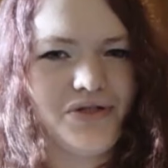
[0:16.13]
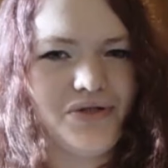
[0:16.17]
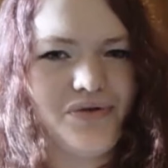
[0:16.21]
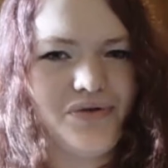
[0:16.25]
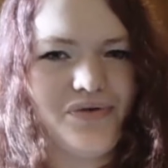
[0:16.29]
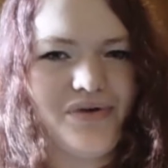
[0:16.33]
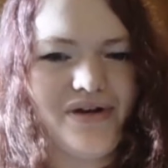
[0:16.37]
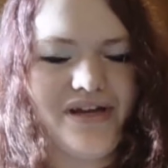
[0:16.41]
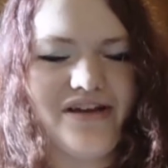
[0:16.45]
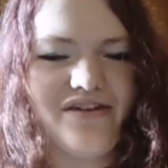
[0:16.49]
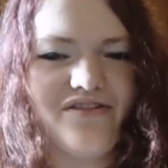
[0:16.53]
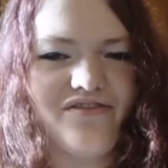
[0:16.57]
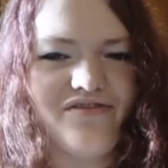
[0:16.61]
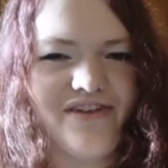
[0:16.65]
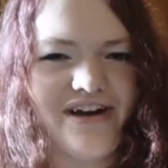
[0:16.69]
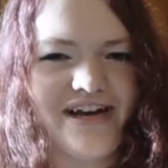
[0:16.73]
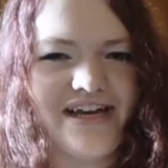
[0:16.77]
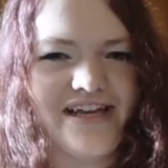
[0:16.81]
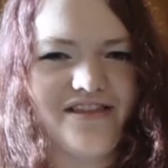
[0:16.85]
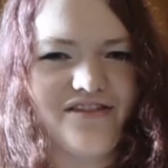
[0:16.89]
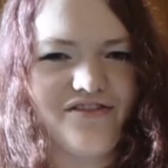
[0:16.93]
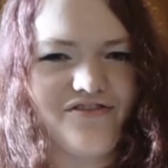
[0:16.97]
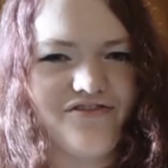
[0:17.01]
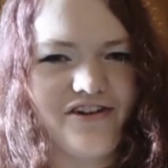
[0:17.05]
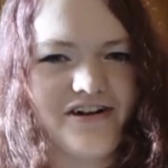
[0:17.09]
to
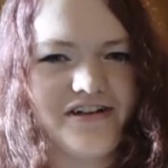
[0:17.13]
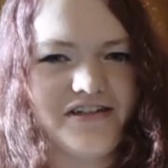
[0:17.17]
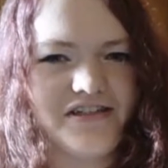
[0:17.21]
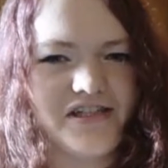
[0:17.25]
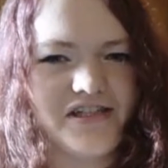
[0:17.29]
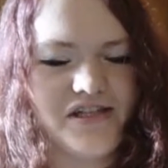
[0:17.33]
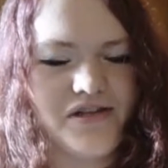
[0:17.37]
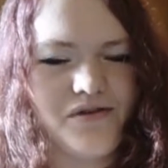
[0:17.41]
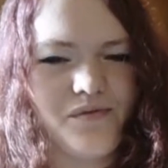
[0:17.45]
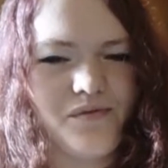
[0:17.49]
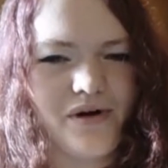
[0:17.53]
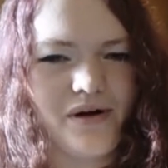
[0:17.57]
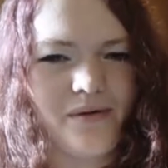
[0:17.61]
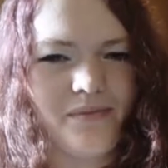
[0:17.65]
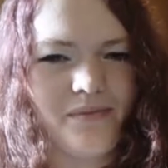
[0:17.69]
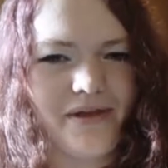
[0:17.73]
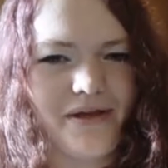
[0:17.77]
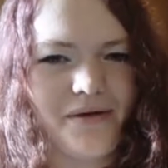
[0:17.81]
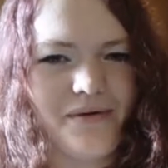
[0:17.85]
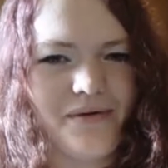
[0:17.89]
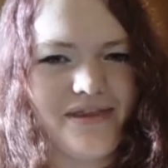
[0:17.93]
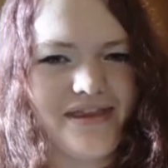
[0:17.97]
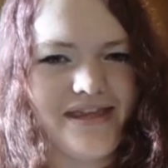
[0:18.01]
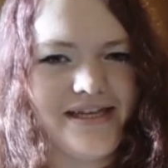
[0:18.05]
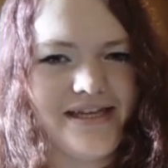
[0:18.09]
invite the friends that you want to
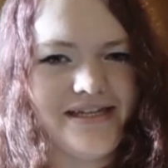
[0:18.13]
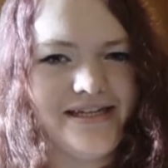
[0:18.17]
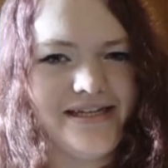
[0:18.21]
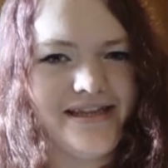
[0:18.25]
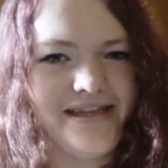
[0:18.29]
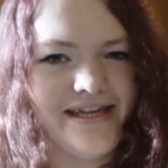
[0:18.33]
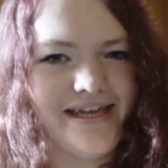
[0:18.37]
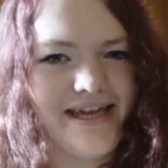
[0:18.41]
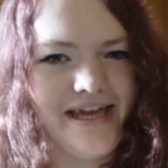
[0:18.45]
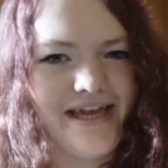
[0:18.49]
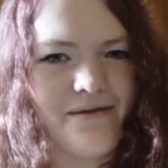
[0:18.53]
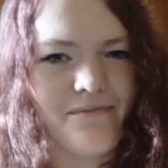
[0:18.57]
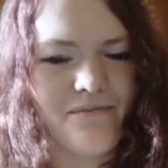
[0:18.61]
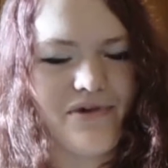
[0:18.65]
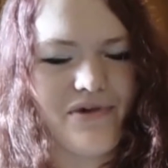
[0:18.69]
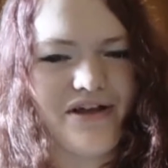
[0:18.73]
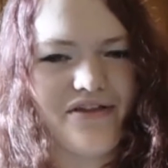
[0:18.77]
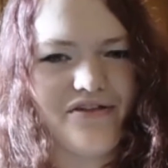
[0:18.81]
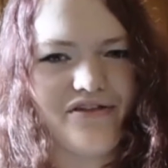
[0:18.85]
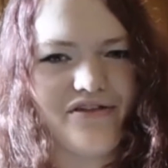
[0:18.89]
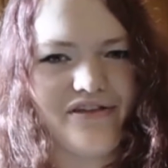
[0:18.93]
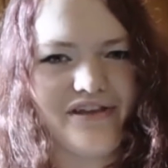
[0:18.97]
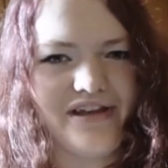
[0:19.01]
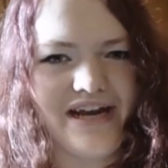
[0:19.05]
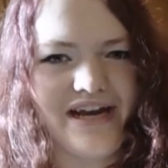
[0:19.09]
play with into the game
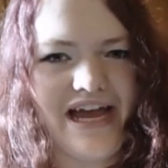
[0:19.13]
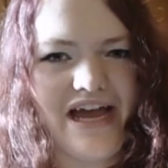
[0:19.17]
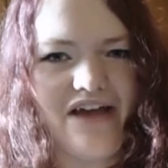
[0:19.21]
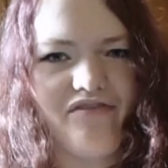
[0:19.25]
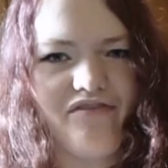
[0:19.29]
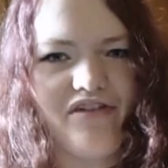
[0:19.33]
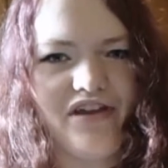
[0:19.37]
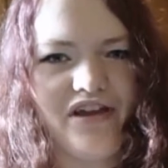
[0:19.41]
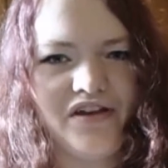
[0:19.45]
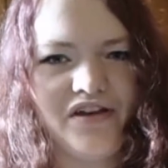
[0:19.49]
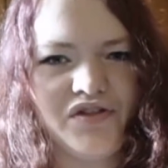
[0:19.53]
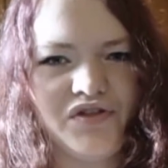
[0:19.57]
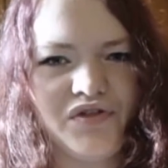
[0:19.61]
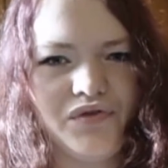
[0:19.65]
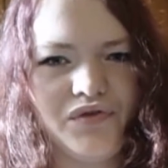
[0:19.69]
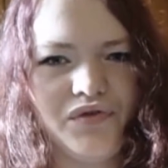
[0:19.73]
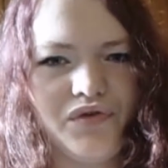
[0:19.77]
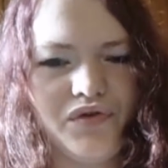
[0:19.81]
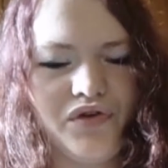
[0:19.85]
rather than having to